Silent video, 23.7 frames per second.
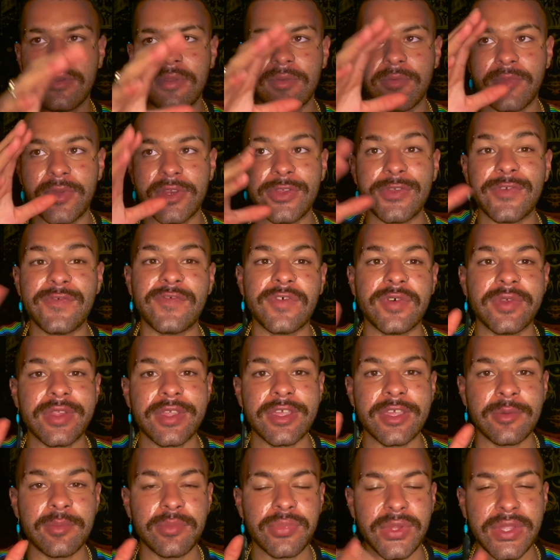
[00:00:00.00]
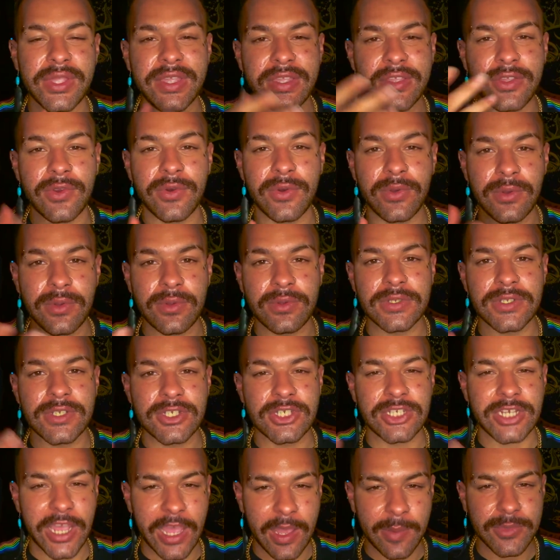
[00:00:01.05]
when you fully complete your old
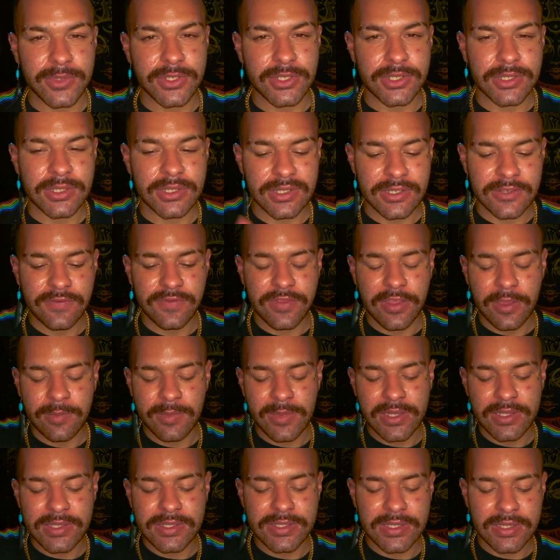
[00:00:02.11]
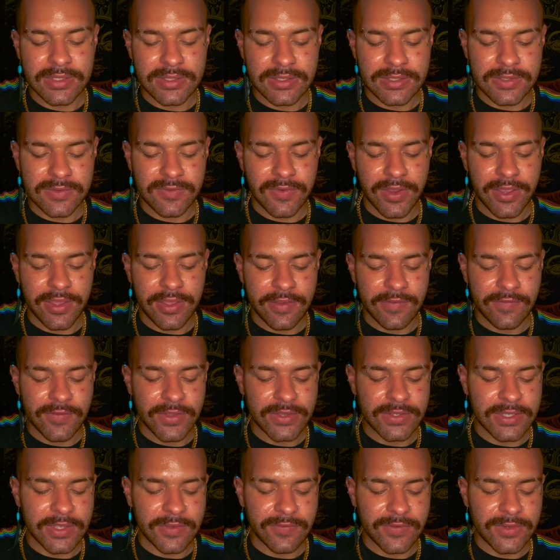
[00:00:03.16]
chapter, if that makes sense, right? It
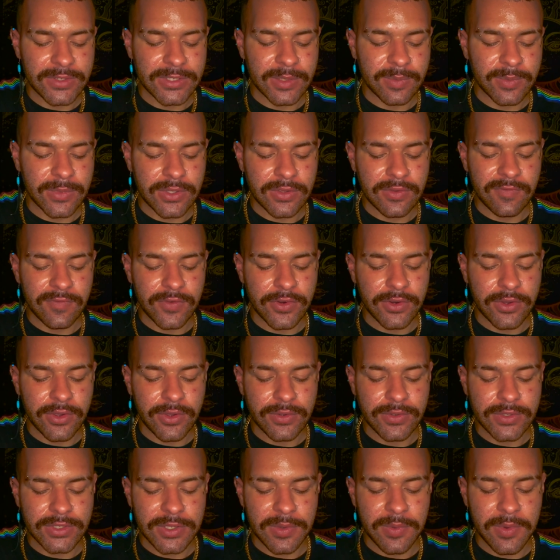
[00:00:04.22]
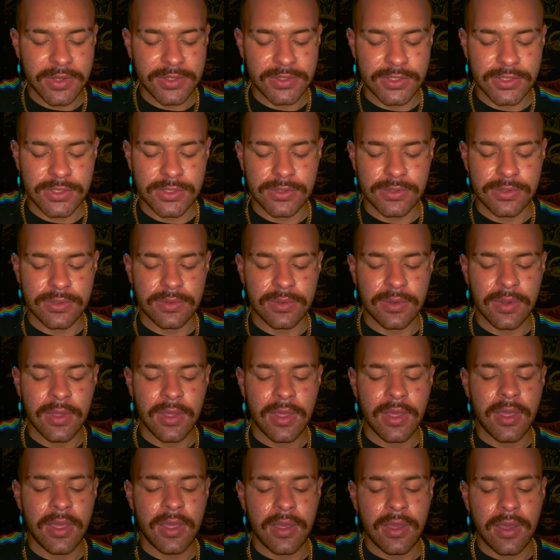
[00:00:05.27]
feels like for some of you Virgos, you want to
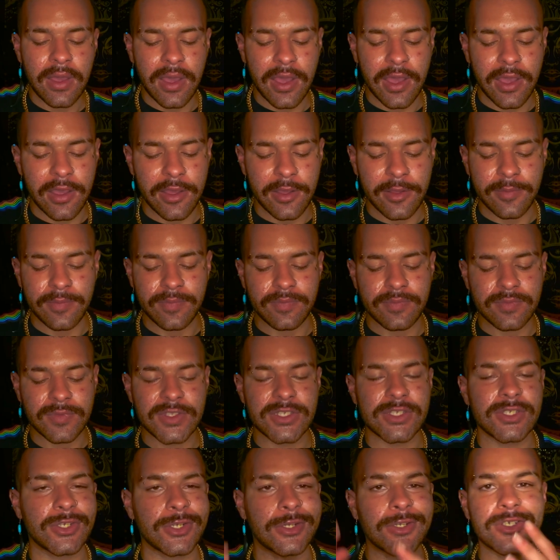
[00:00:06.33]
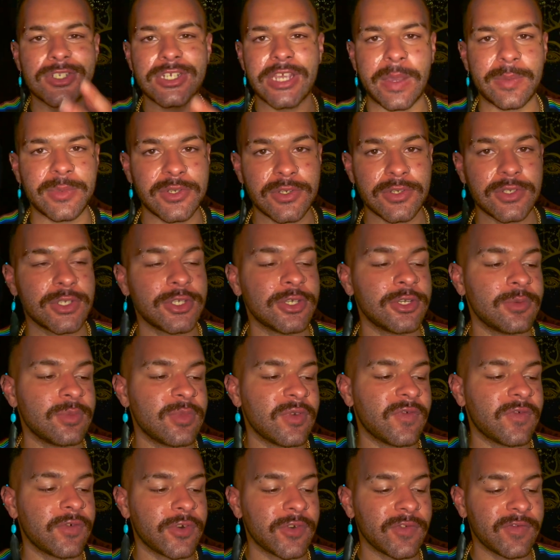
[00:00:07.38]
start chapter 2
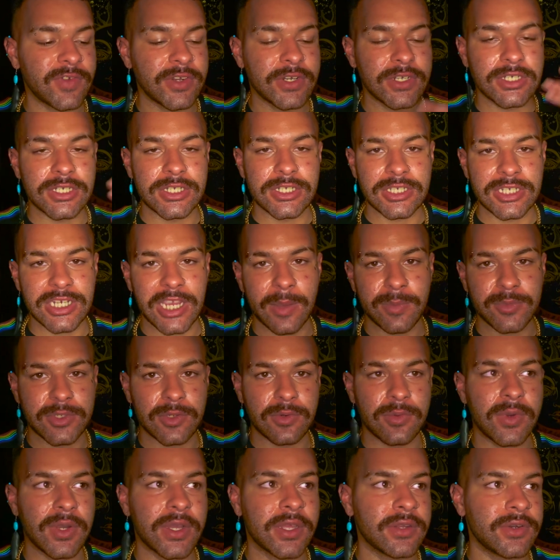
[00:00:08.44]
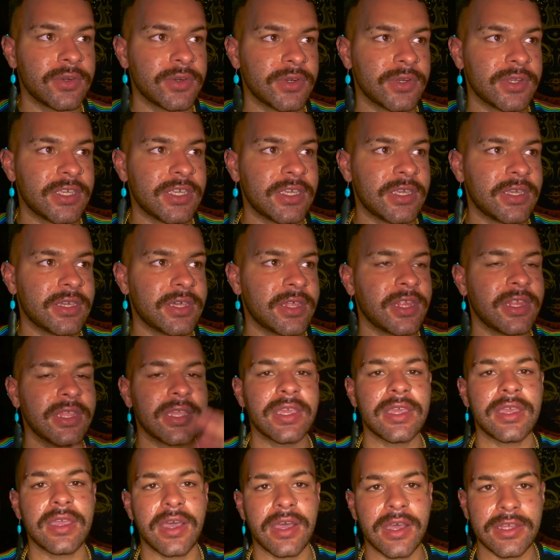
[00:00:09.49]
before finishing chapter 1, or
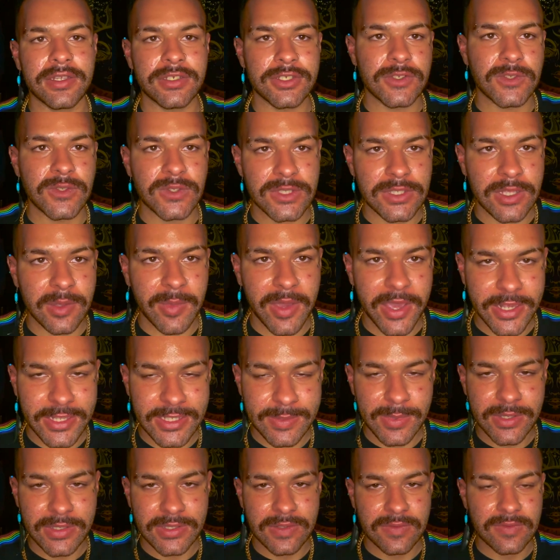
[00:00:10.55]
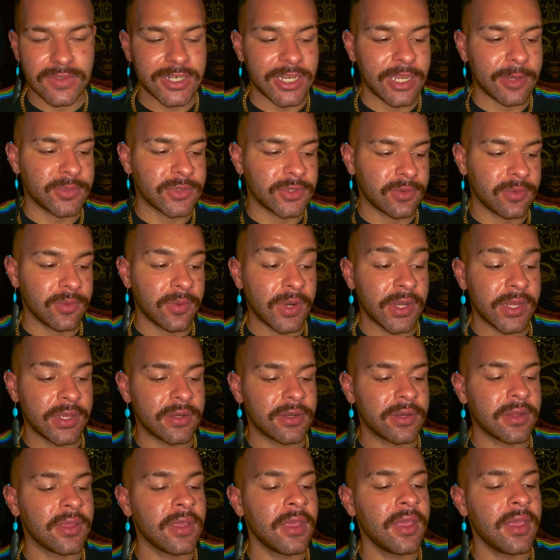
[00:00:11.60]
clinging on to some aspects of chapter
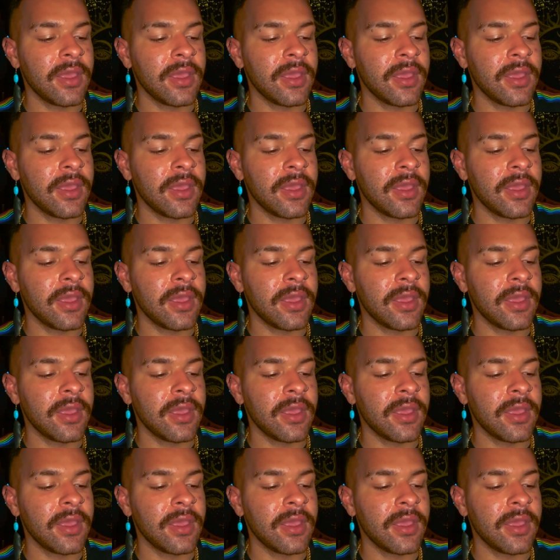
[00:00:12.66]
1